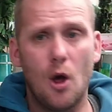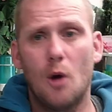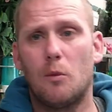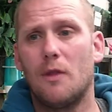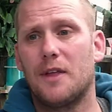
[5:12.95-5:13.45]

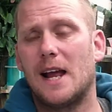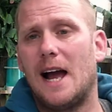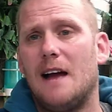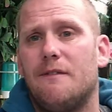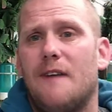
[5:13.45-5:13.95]
one thing
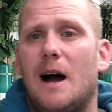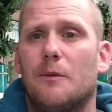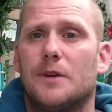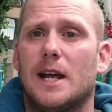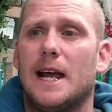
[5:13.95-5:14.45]
I have
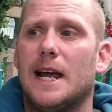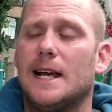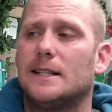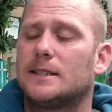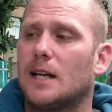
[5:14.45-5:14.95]
found
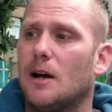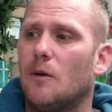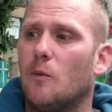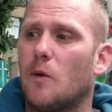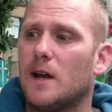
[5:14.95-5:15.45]
is
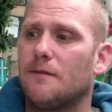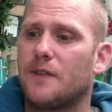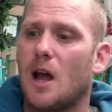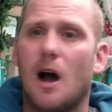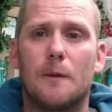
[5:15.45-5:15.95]
with
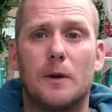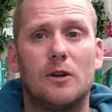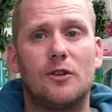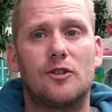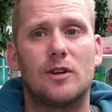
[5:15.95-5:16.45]
the hard
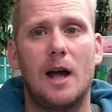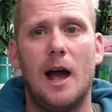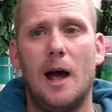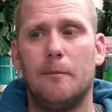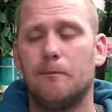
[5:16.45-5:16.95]
bills
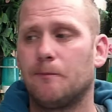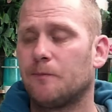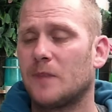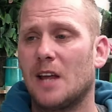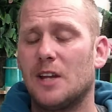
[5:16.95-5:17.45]
um,
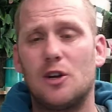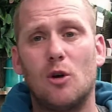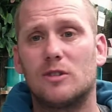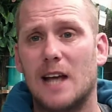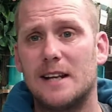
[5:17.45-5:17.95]
they
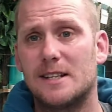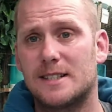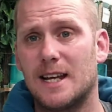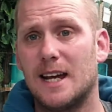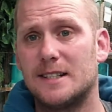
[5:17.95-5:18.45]
don't tend to
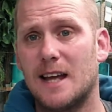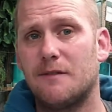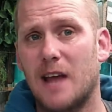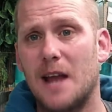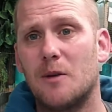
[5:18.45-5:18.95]
sit as
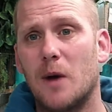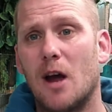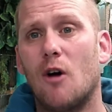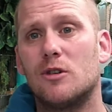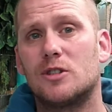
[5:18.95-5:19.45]
heavy anyway
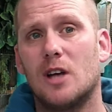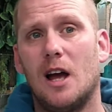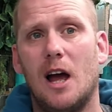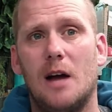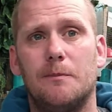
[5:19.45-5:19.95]
or as,
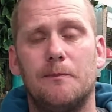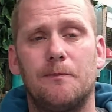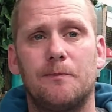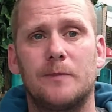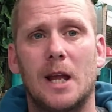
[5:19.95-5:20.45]
um,
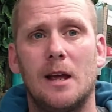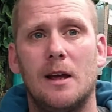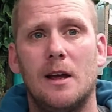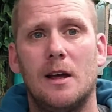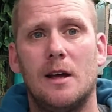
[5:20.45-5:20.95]

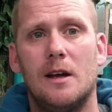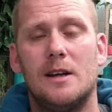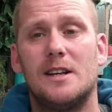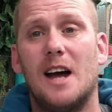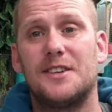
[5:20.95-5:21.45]

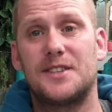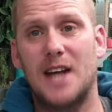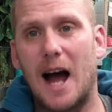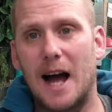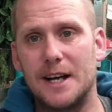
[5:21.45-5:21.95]
as
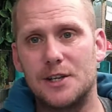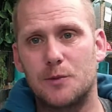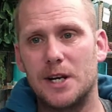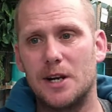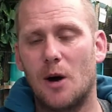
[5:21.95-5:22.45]
tight as
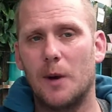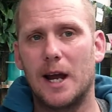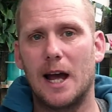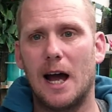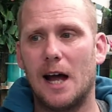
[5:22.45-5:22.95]
we know it
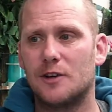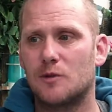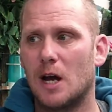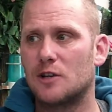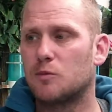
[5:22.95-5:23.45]
as,
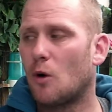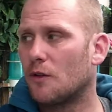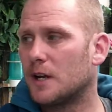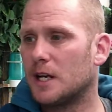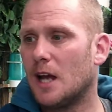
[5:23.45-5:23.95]
as what
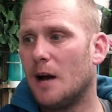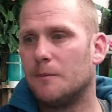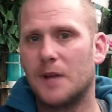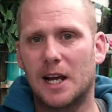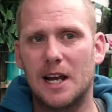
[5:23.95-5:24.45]
the, um,
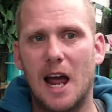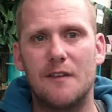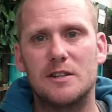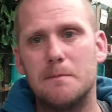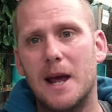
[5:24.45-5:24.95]
the
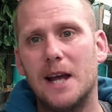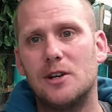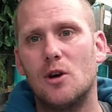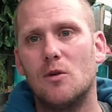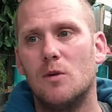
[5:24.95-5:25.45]
canaries may
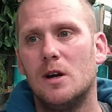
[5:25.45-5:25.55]
do